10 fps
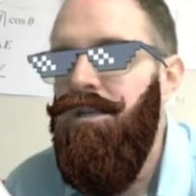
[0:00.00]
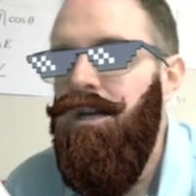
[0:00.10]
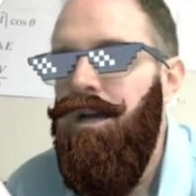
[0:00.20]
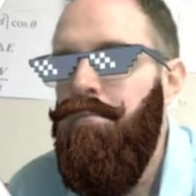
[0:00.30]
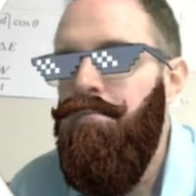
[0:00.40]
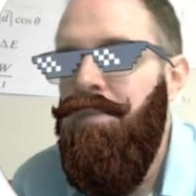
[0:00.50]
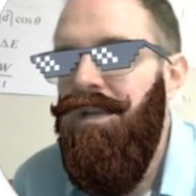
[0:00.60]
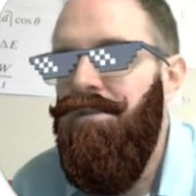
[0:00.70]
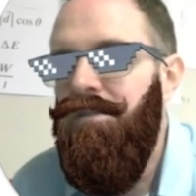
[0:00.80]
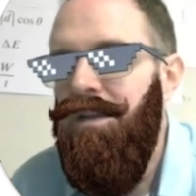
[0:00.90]

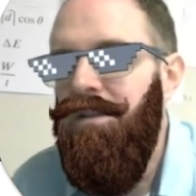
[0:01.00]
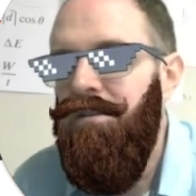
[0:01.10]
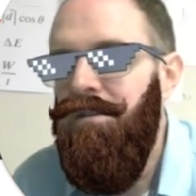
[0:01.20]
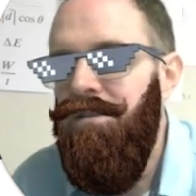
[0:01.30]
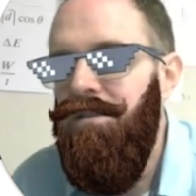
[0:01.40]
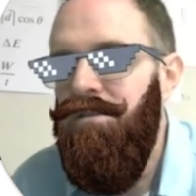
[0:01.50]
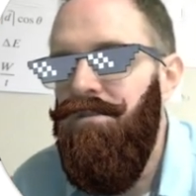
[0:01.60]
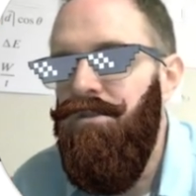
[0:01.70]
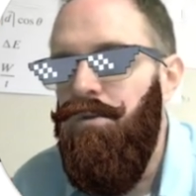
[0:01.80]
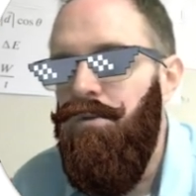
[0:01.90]
magnifying lens? This is
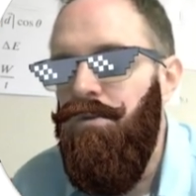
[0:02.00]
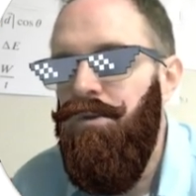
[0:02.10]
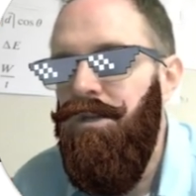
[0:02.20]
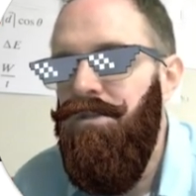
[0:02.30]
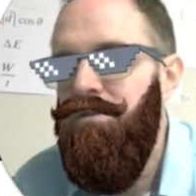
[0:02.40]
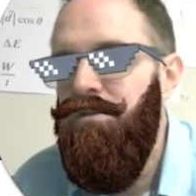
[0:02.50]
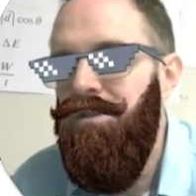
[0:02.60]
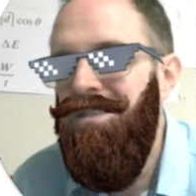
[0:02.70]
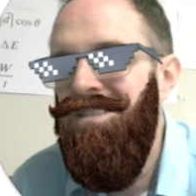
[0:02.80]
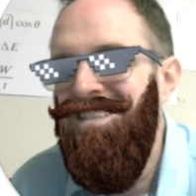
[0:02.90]
an old question, so
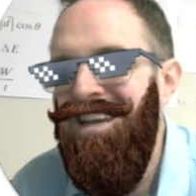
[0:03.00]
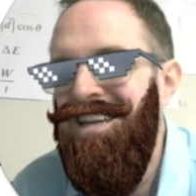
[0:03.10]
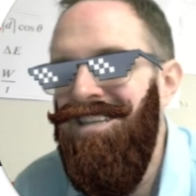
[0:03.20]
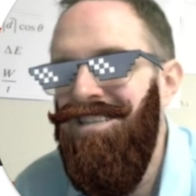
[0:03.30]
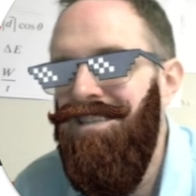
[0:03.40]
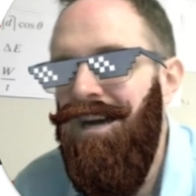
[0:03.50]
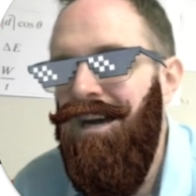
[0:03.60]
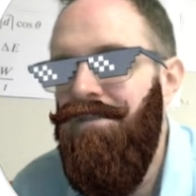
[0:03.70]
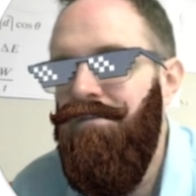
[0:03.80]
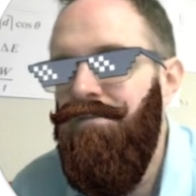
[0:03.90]
this is a
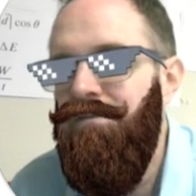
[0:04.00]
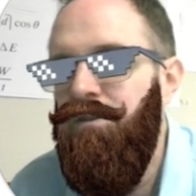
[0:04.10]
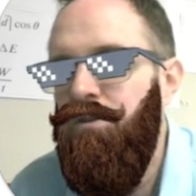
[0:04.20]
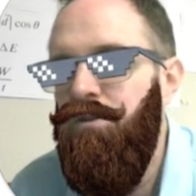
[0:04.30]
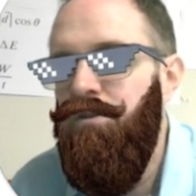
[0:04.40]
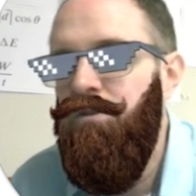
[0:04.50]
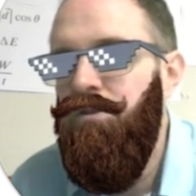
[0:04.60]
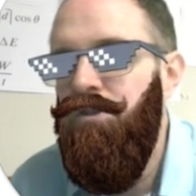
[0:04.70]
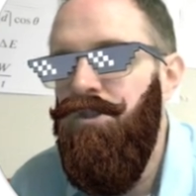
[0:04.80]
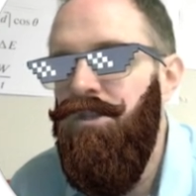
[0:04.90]

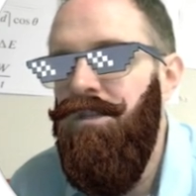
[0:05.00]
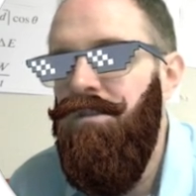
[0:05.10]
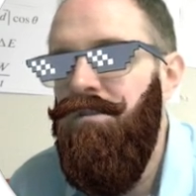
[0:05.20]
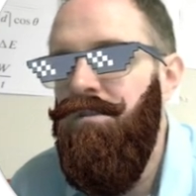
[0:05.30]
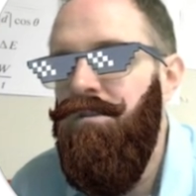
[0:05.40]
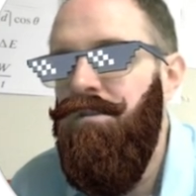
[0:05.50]
diverging.